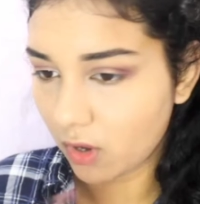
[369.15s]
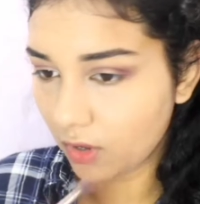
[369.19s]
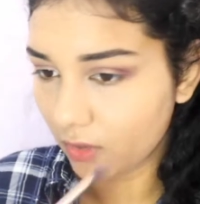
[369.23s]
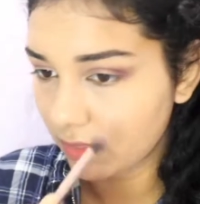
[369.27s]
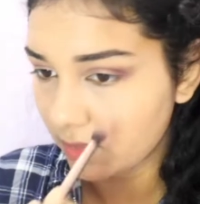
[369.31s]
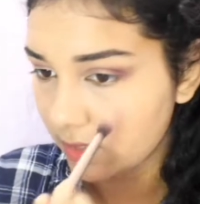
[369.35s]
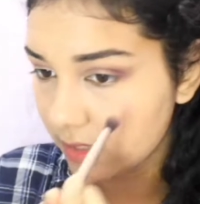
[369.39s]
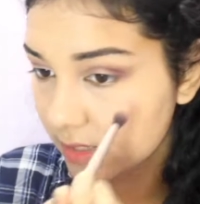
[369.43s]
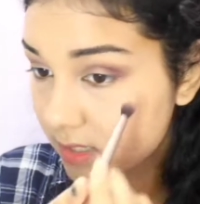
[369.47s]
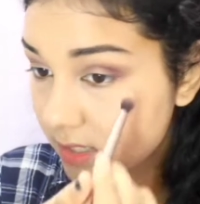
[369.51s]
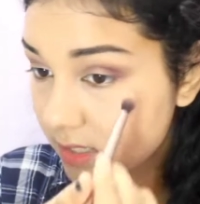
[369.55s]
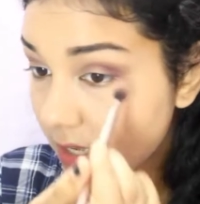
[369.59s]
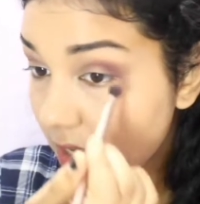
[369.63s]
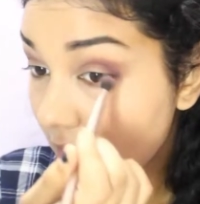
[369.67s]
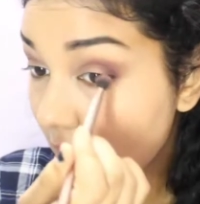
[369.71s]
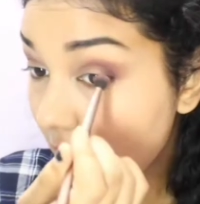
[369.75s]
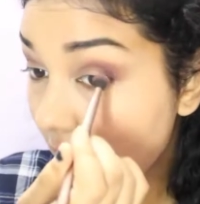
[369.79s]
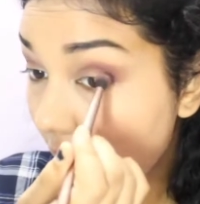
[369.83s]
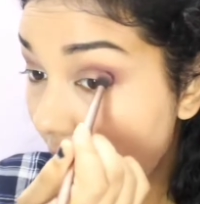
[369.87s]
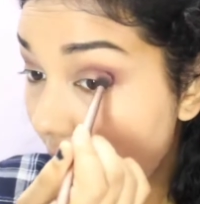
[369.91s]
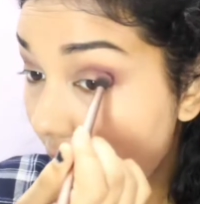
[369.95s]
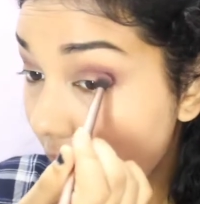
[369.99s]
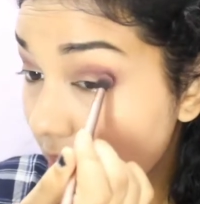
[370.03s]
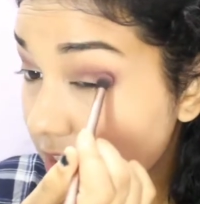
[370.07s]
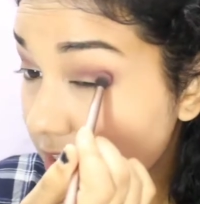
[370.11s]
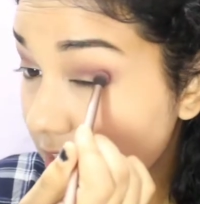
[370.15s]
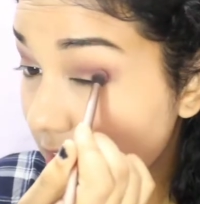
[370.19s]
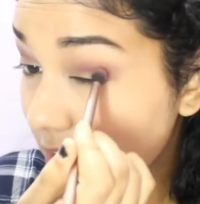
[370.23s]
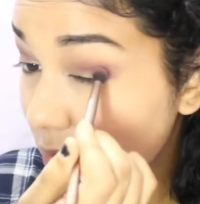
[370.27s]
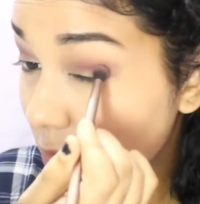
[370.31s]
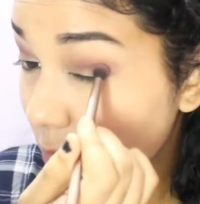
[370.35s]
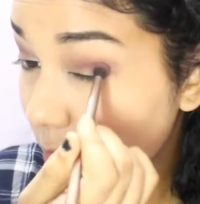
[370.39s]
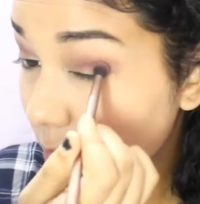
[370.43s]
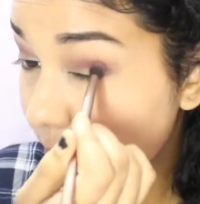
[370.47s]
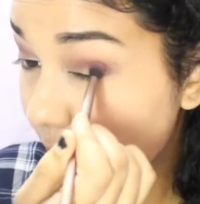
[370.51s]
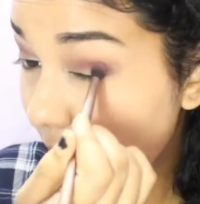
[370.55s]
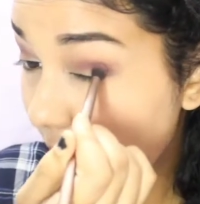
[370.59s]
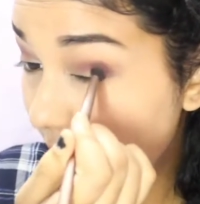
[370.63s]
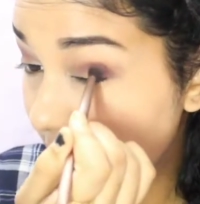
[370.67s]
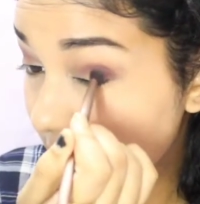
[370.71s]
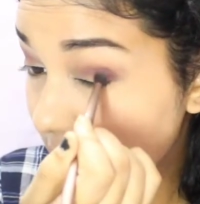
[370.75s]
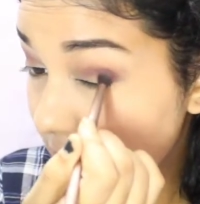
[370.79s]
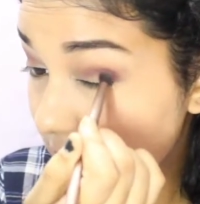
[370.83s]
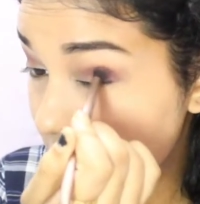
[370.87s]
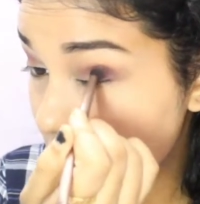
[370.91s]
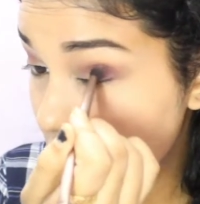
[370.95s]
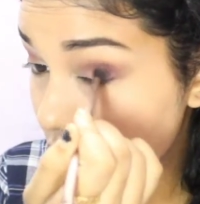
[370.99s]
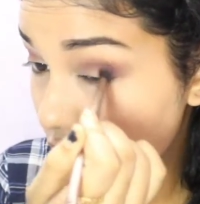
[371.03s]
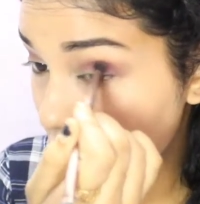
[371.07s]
on this eyeshadow palette.